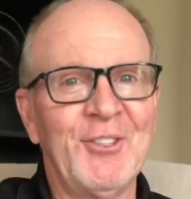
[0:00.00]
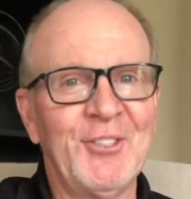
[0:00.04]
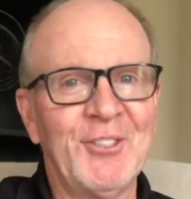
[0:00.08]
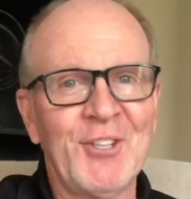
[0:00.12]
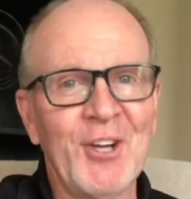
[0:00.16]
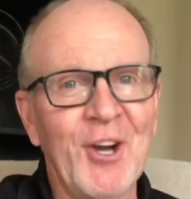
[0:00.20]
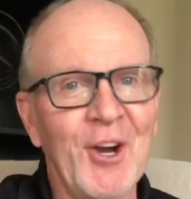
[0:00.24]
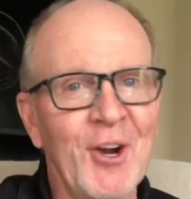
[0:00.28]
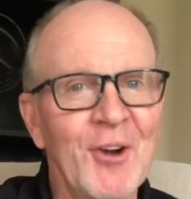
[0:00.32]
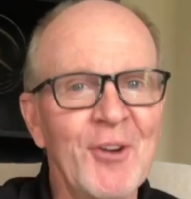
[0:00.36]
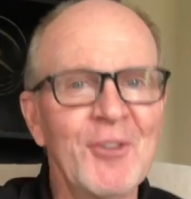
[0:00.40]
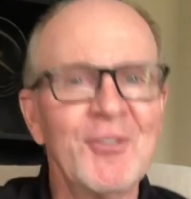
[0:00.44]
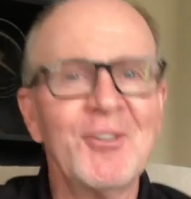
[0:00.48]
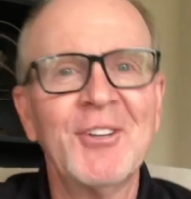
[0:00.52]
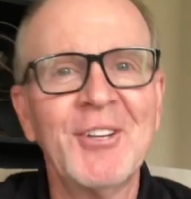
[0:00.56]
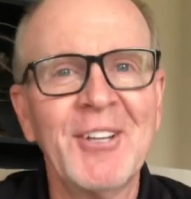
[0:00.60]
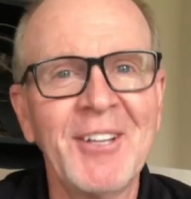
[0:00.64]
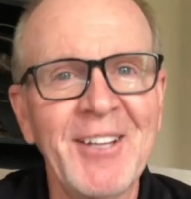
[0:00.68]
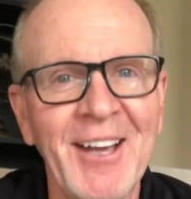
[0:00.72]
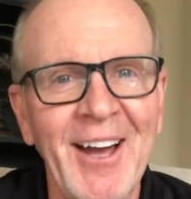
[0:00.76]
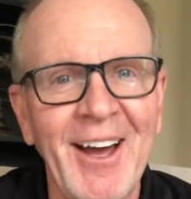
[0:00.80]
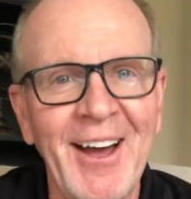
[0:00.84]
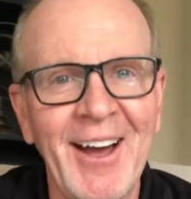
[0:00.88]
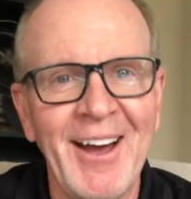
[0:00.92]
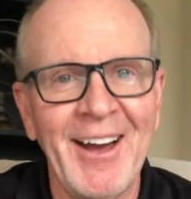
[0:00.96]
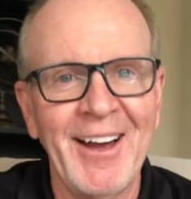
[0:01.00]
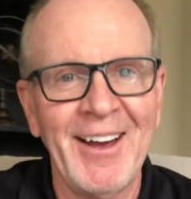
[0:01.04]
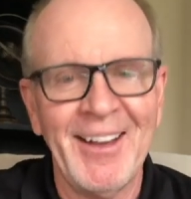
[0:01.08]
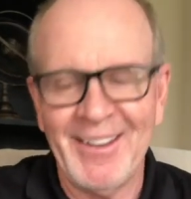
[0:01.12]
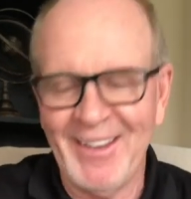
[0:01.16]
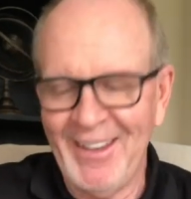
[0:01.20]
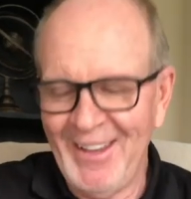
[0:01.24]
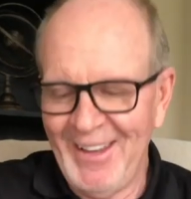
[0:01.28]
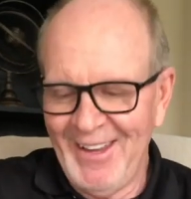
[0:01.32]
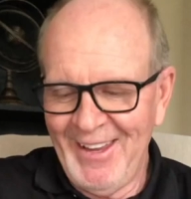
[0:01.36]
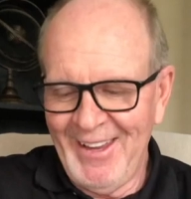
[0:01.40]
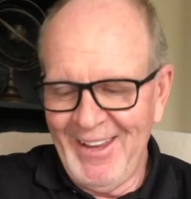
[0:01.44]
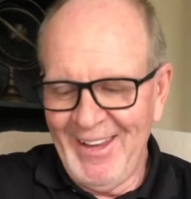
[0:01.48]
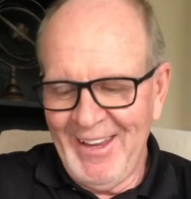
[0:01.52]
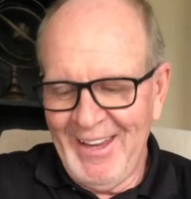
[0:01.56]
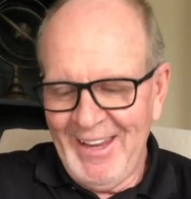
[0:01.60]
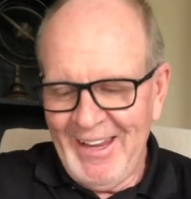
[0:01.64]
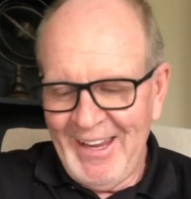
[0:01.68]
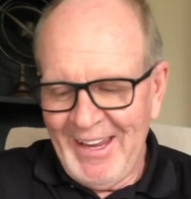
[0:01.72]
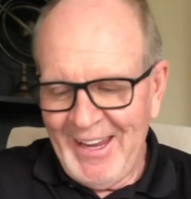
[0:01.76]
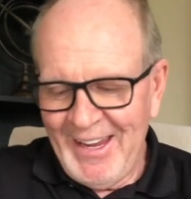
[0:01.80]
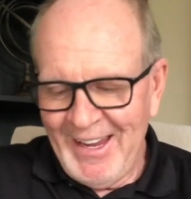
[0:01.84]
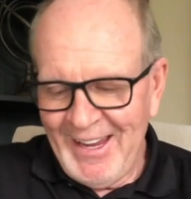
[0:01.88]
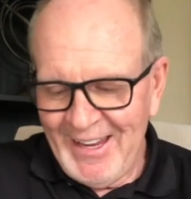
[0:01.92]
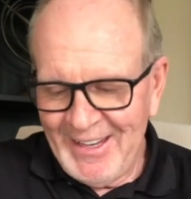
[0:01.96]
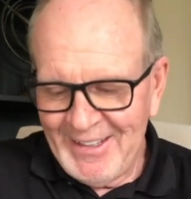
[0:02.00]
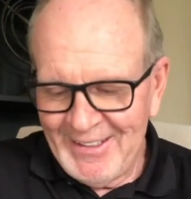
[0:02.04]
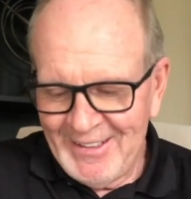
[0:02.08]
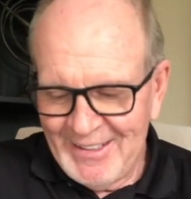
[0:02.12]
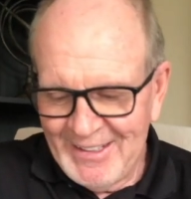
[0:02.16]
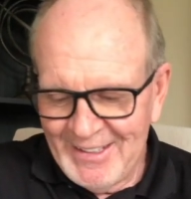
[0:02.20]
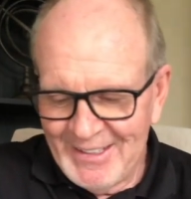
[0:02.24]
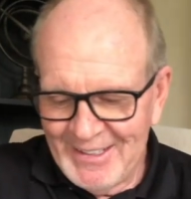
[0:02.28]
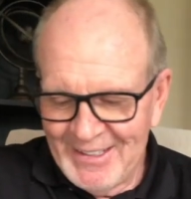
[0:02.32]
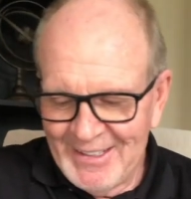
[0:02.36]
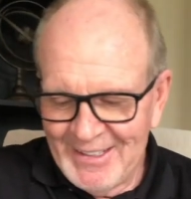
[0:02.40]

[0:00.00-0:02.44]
turned to God. And